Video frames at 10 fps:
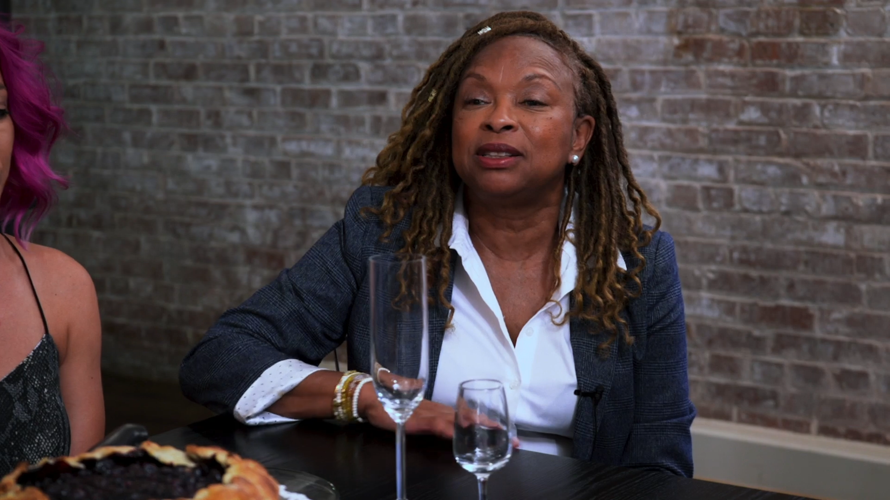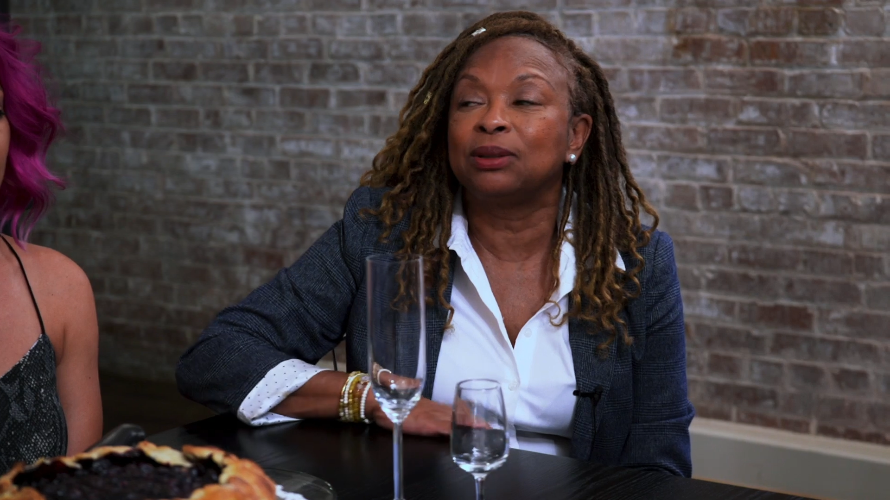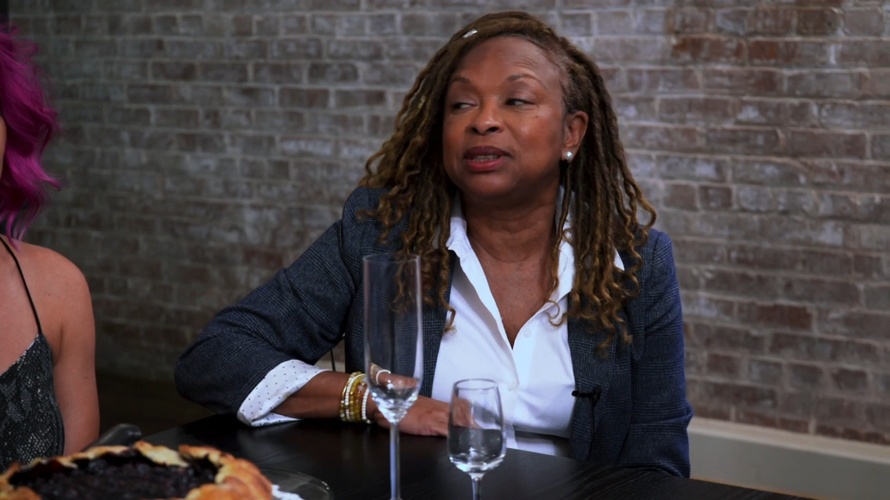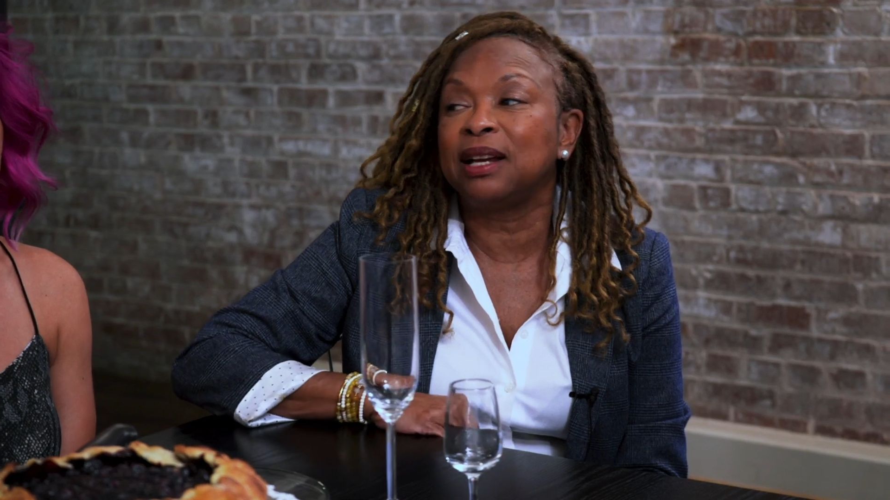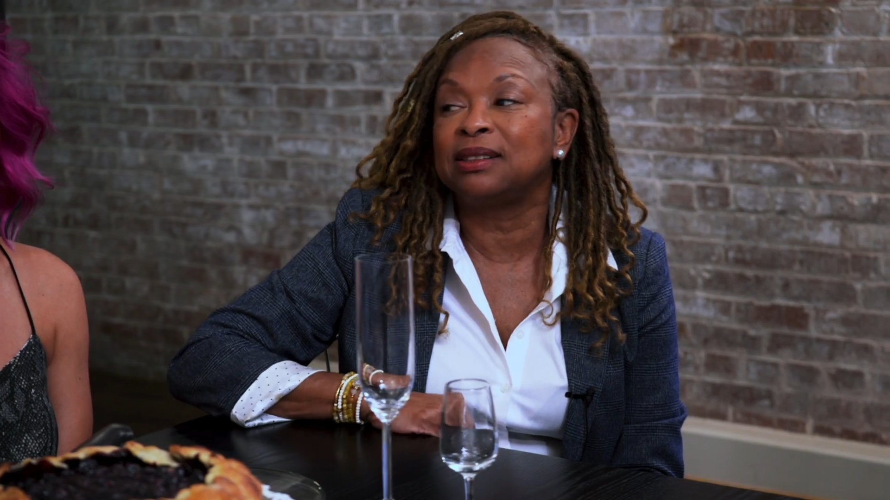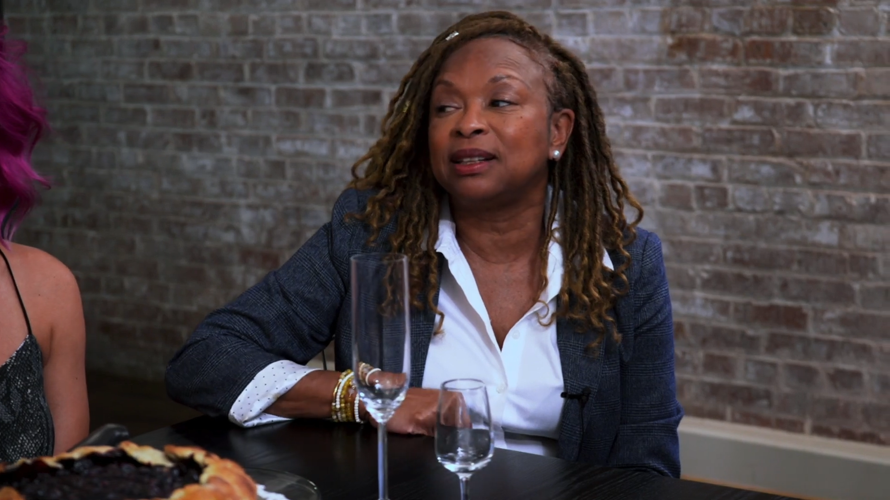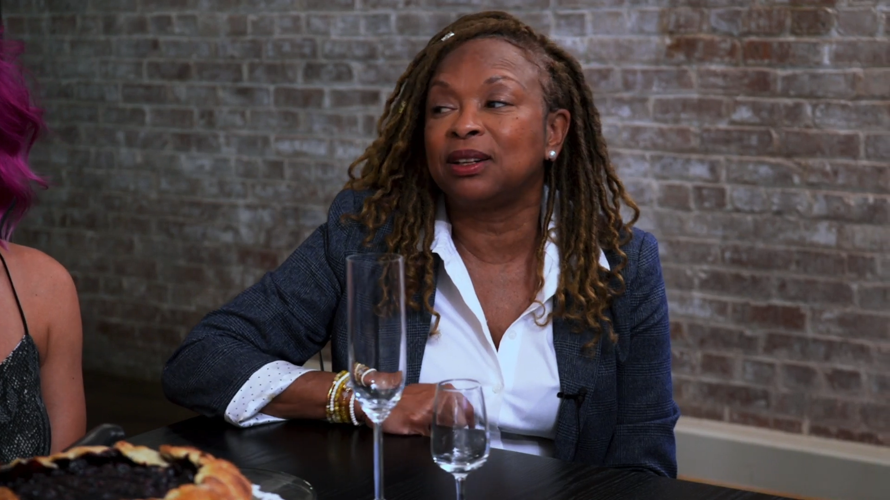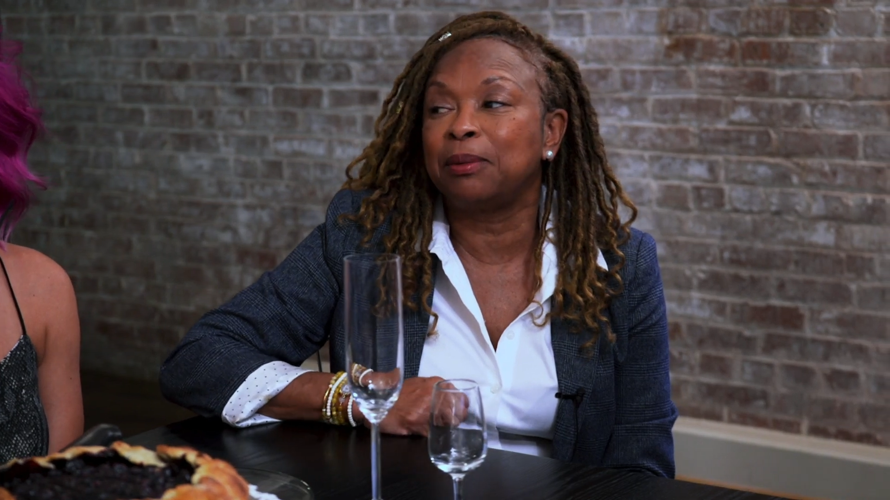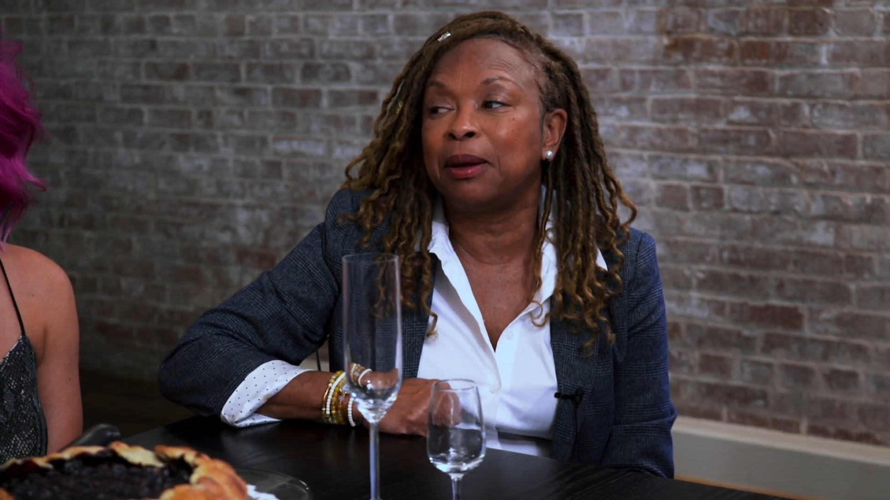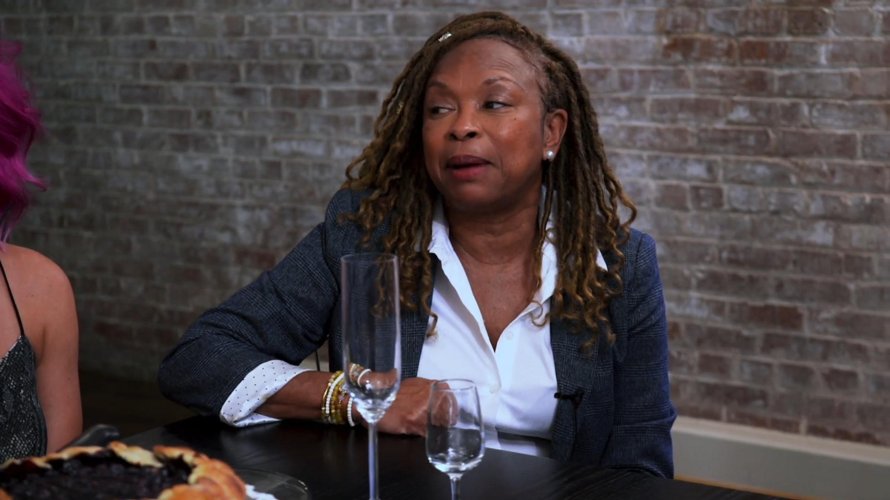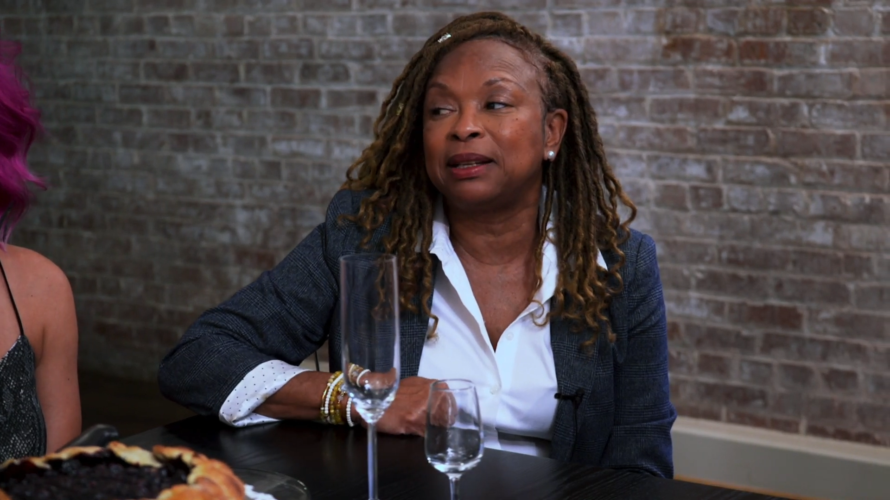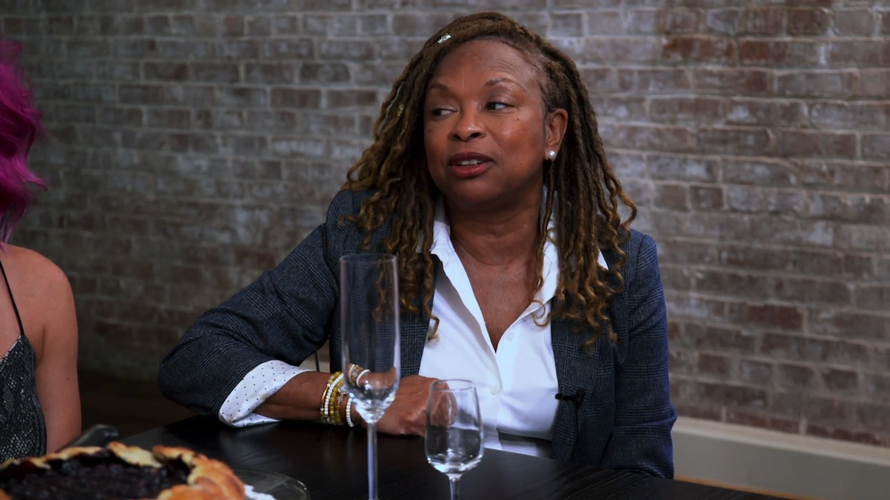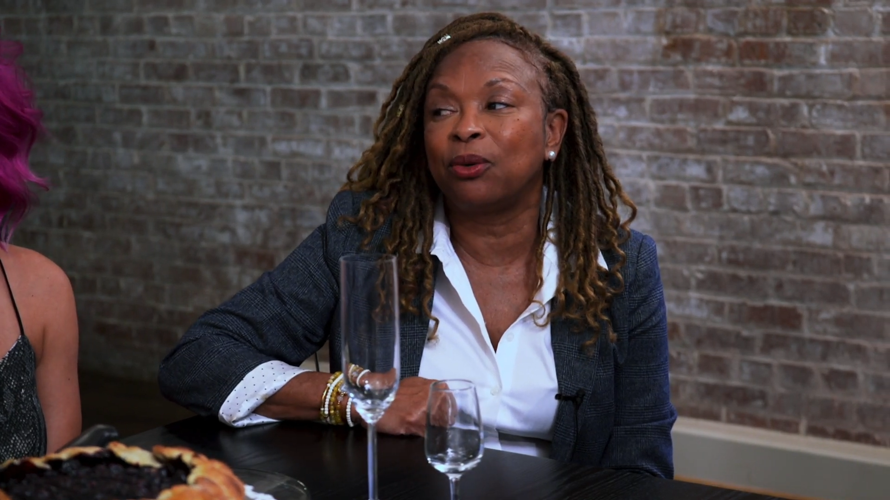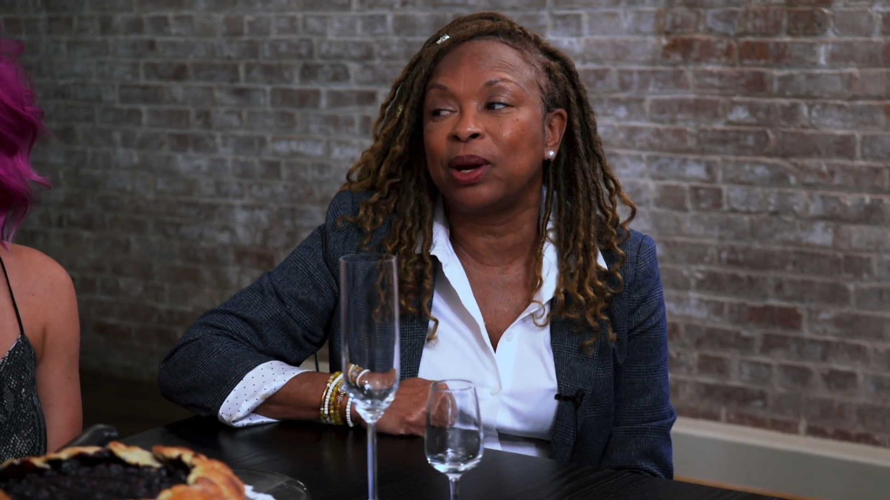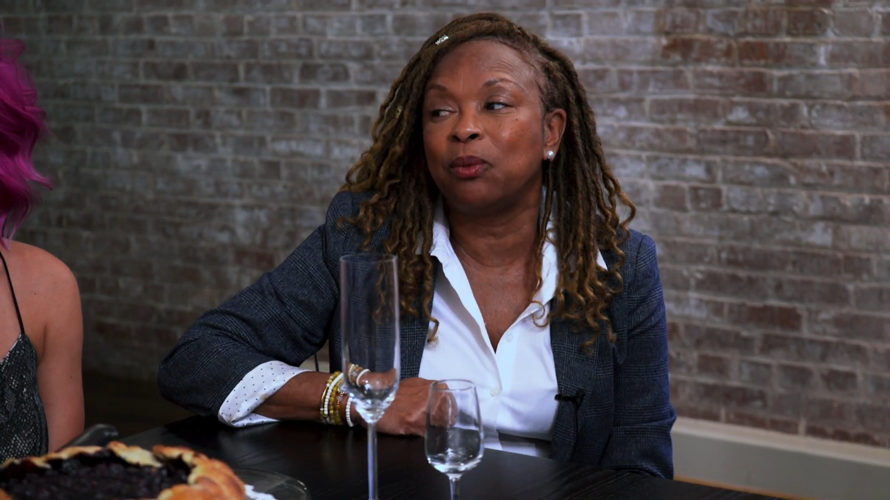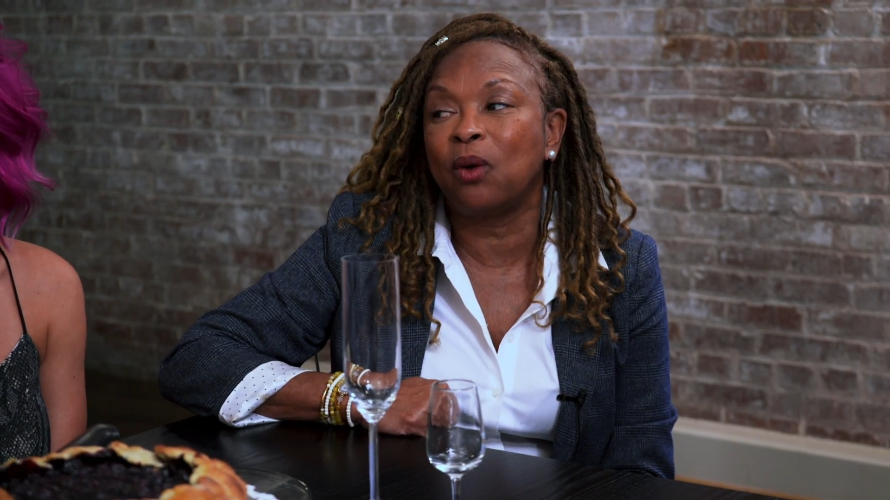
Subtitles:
So tell us a little bit about the great